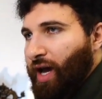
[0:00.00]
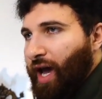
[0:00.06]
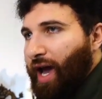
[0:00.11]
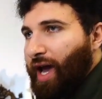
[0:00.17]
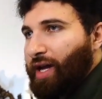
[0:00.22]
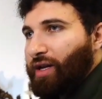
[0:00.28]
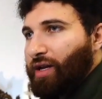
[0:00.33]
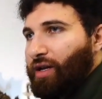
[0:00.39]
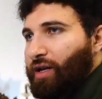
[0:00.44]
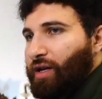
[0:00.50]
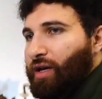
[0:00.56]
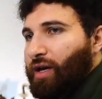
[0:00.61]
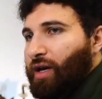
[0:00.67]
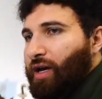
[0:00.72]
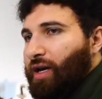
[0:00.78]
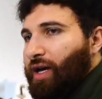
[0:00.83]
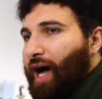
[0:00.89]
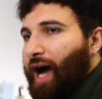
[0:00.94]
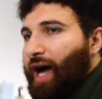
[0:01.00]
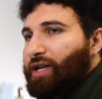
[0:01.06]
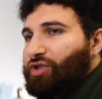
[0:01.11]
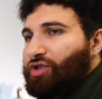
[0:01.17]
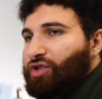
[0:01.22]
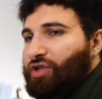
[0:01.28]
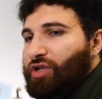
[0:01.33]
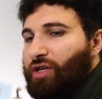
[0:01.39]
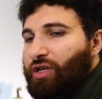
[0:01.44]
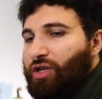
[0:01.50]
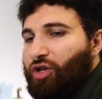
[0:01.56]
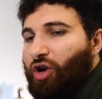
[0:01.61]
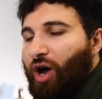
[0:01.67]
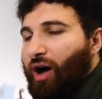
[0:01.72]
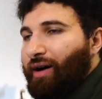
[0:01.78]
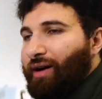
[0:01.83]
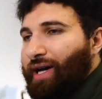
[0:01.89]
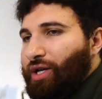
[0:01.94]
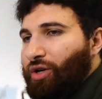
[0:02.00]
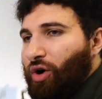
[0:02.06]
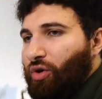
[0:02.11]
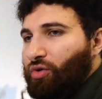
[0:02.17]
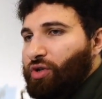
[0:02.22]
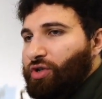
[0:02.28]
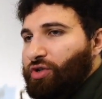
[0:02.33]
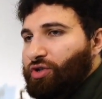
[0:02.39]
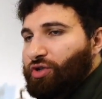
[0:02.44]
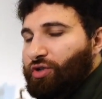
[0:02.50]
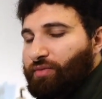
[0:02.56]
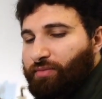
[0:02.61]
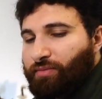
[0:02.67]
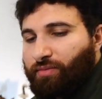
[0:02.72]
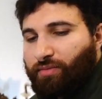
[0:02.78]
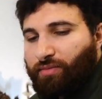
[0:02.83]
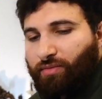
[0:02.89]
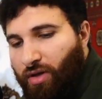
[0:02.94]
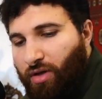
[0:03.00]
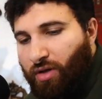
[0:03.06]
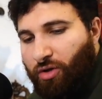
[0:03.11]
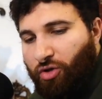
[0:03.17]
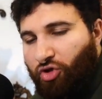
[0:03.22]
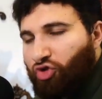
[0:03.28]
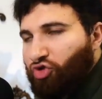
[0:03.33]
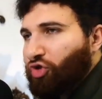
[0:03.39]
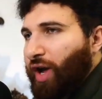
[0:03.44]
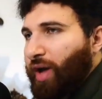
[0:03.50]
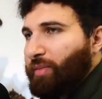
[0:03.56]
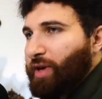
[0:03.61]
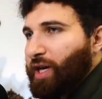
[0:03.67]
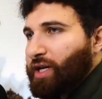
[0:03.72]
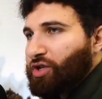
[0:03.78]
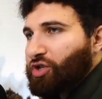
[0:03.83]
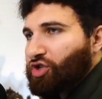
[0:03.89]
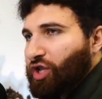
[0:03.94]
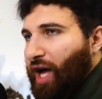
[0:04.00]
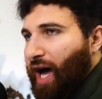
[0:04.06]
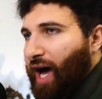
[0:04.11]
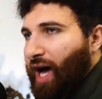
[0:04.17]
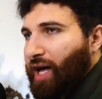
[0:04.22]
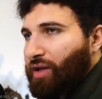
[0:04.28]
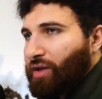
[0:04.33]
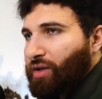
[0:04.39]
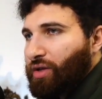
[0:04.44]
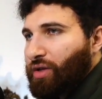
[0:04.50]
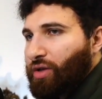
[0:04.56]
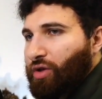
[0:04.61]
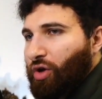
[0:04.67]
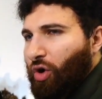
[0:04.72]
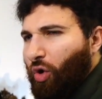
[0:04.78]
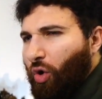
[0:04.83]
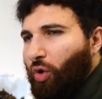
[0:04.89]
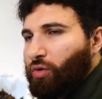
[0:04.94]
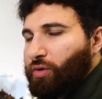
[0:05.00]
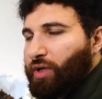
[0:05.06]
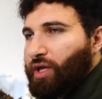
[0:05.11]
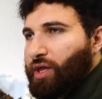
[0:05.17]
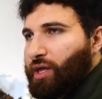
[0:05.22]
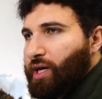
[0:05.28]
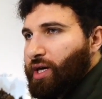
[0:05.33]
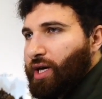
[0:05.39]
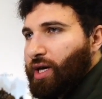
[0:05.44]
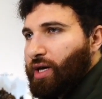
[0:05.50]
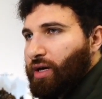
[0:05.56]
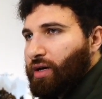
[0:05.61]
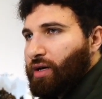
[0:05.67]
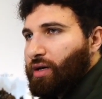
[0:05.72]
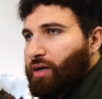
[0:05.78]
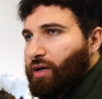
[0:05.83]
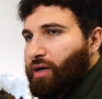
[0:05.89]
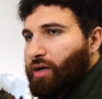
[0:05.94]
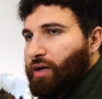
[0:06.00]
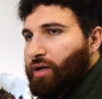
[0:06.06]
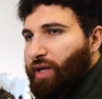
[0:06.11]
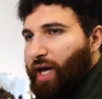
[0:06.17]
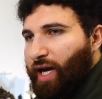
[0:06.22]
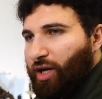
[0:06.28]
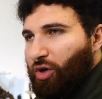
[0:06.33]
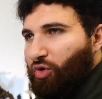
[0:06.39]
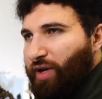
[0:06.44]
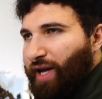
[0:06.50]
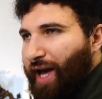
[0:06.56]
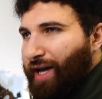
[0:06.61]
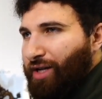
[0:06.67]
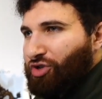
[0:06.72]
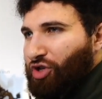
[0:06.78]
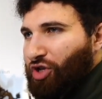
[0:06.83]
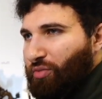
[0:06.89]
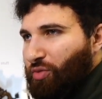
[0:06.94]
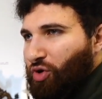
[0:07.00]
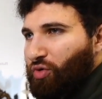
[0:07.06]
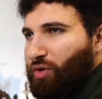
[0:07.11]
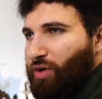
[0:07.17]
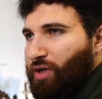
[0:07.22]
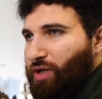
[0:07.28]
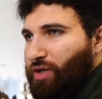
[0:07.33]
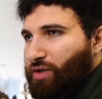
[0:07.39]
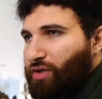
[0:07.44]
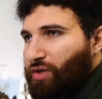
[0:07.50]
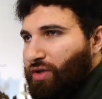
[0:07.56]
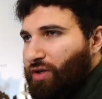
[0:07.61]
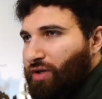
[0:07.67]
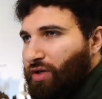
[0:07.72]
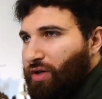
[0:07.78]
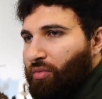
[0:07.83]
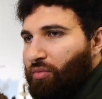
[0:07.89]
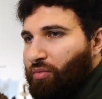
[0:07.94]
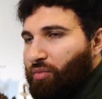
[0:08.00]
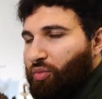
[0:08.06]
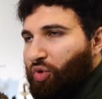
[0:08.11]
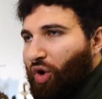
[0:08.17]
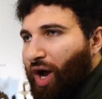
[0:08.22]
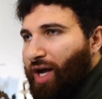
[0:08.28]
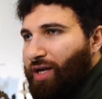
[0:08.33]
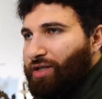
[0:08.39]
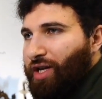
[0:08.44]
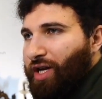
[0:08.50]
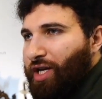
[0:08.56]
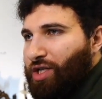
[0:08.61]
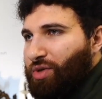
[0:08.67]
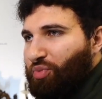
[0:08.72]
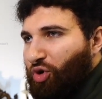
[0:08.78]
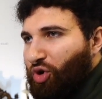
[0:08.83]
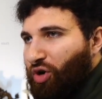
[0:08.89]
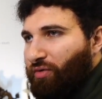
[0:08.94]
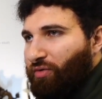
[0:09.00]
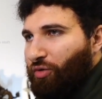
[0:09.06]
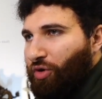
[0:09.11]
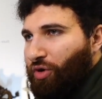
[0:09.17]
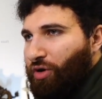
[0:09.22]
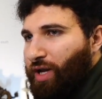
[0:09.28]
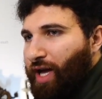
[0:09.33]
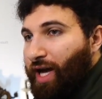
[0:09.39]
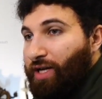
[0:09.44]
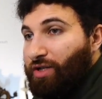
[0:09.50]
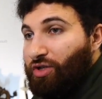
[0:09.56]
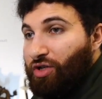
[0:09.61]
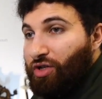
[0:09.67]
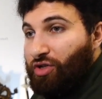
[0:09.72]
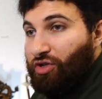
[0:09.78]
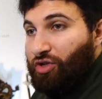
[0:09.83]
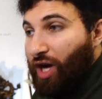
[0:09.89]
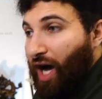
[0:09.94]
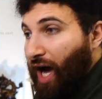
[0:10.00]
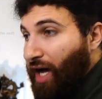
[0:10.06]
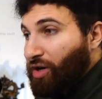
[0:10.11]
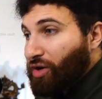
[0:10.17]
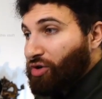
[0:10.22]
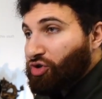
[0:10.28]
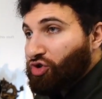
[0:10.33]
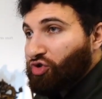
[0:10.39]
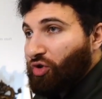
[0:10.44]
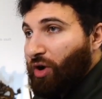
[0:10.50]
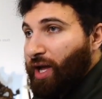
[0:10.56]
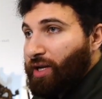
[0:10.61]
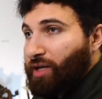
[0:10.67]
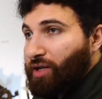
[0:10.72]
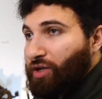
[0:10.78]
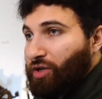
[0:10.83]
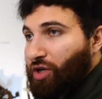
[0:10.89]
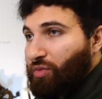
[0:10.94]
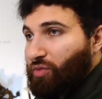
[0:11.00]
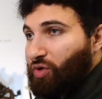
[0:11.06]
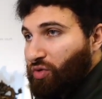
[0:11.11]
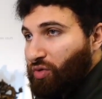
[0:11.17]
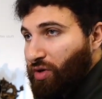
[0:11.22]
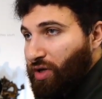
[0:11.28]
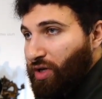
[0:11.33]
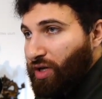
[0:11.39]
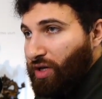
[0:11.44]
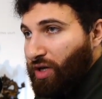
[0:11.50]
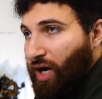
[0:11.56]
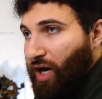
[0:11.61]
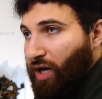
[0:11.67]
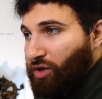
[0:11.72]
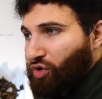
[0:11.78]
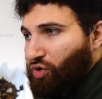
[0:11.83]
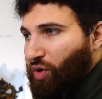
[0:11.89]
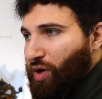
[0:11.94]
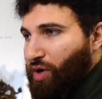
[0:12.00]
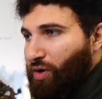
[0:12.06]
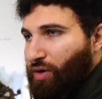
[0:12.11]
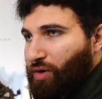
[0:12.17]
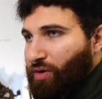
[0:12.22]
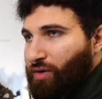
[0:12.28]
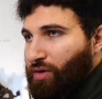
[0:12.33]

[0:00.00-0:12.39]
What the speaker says: And guys, you know how I know this? Streaming is not the only thing that creates communities. Bronze Age Pervert has an entire trend in community on Twitter.